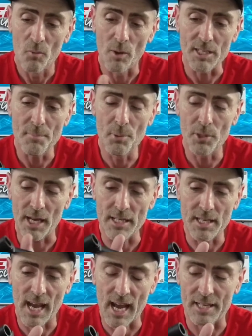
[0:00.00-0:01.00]
When you put it
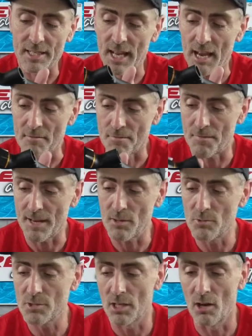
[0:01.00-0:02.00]
in your hand, it
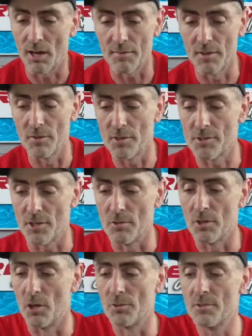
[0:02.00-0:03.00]
feels like the other
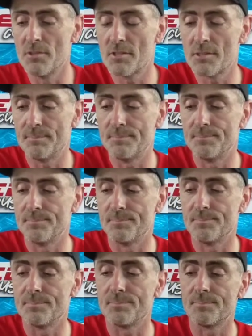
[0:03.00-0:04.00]
two guns
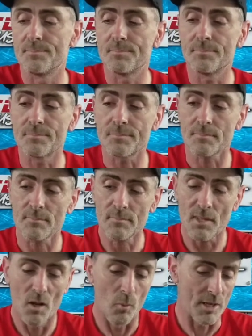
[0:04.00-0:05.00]

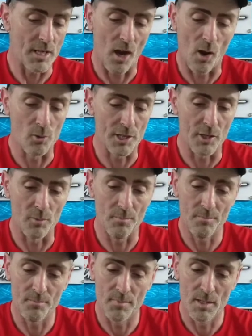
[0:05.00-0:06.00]
when you're holding
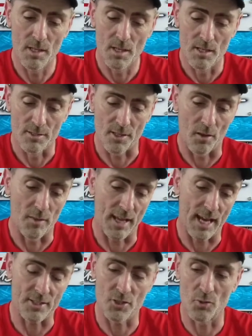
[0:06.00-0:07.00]
them. So
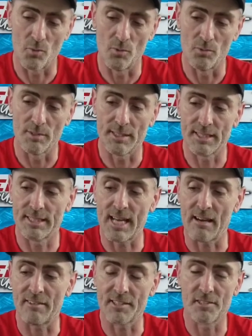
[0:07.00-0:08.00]
the actual
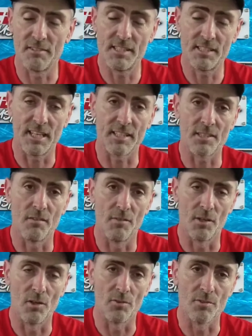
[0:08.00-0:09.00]
characteristics
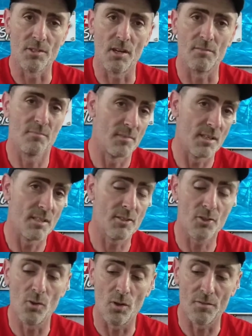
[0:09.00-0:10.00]
of the guns
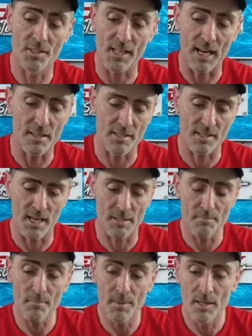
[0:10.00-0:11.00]
sort of stayed the
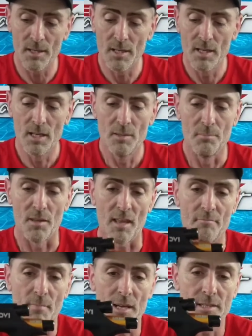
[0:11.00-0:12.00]
same, but
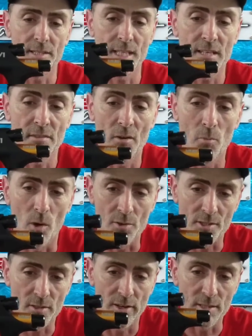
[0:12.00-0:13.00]
they've made the
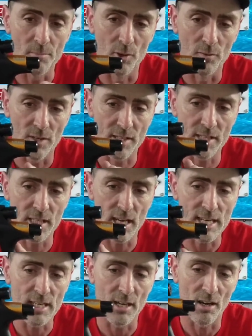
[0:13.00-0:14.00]
dv1 so it's more of a
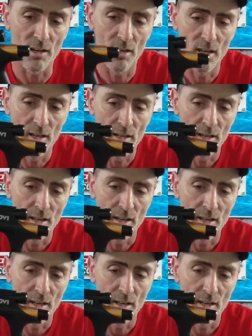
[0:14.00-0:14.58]
sleeker,